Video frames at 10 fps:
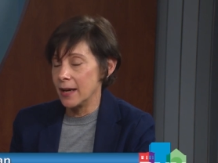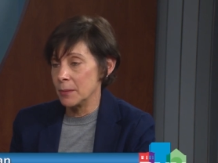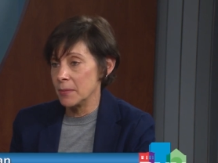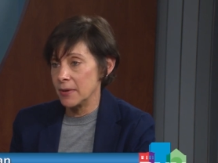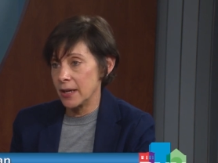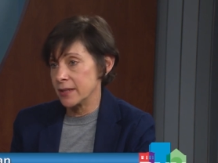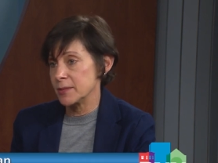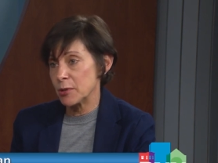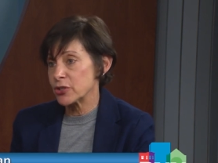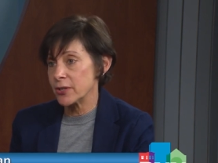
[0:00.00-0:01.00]
um,
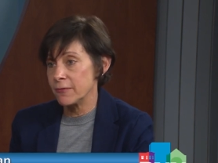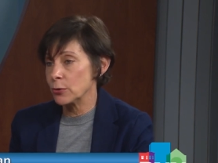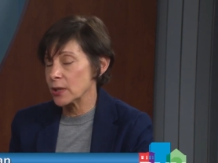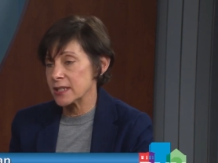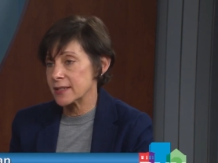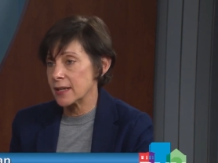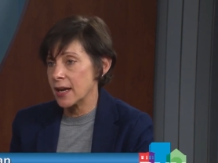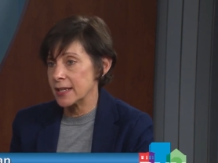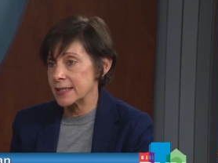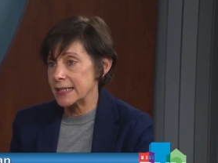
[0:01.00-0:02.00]
especially for its
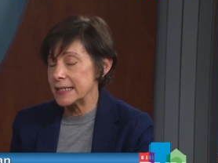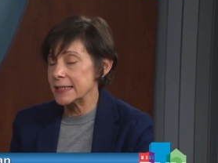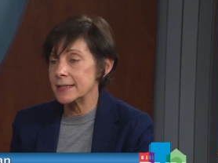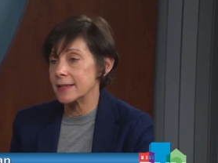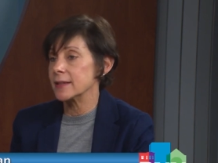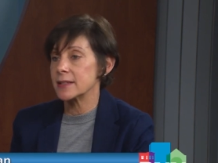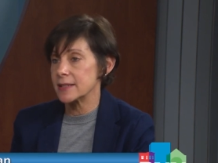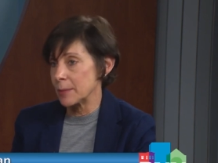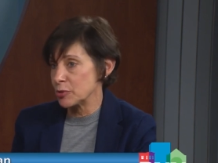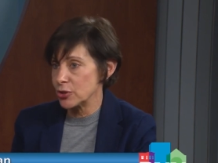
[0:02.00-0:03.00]
size, is
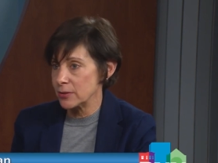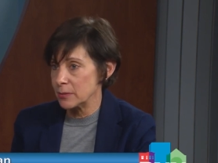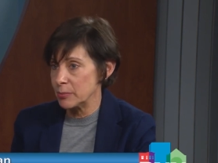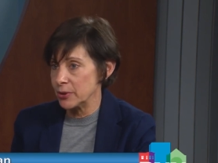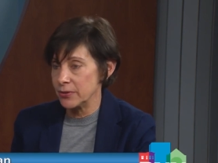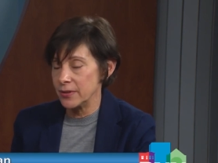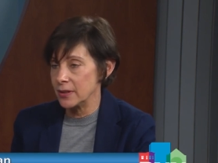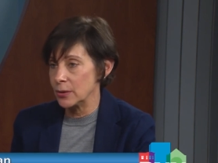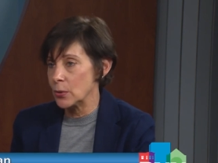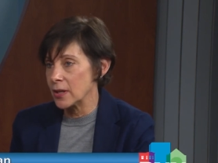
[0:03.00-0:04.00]
exceptional both
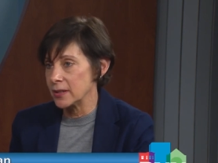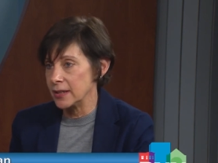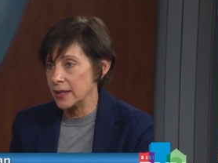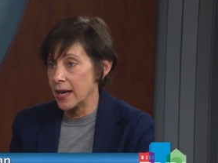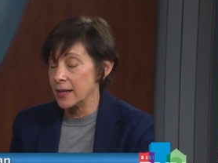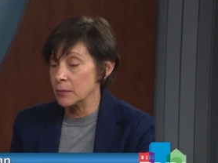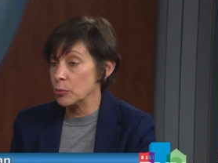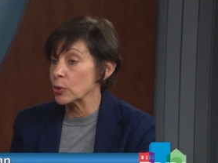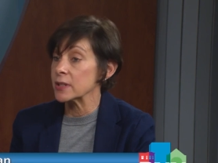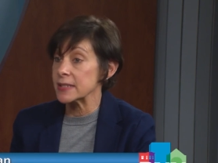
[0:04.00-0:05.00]
in quality and
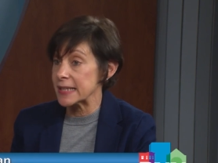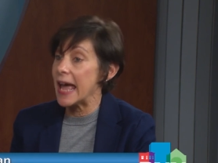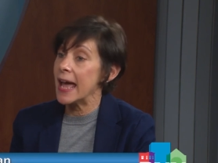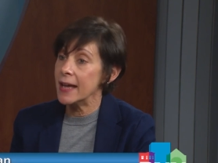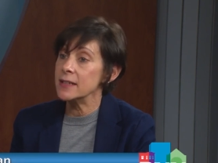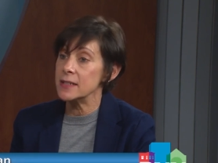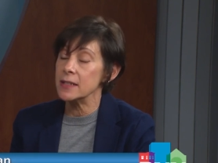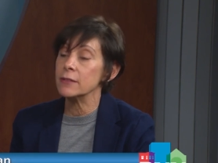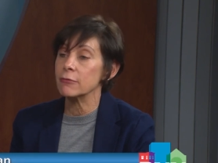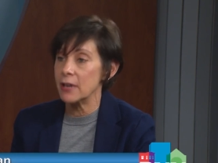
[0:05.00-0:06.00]
importance and
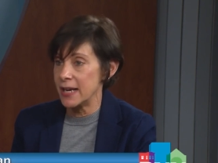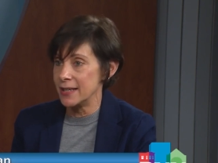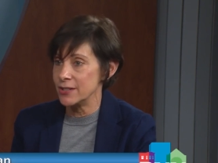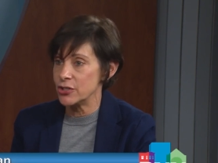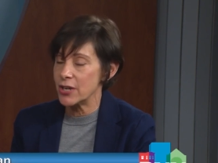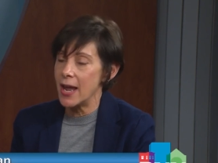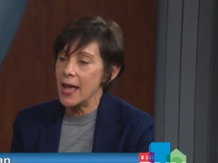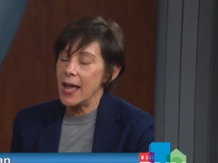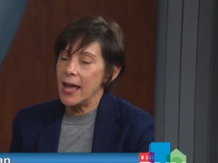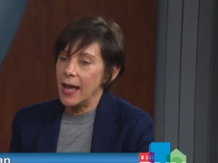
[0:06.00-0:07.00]
in range.
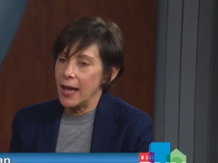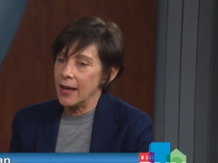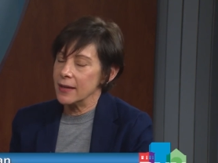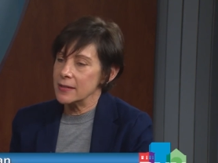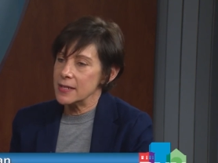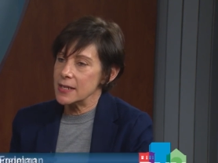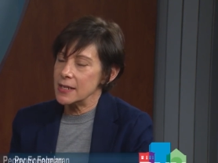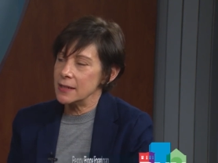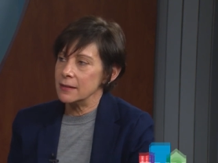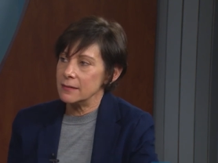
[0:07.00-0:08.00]
And
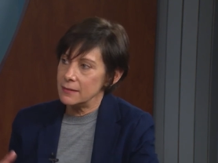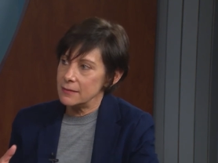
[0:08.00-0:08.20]
it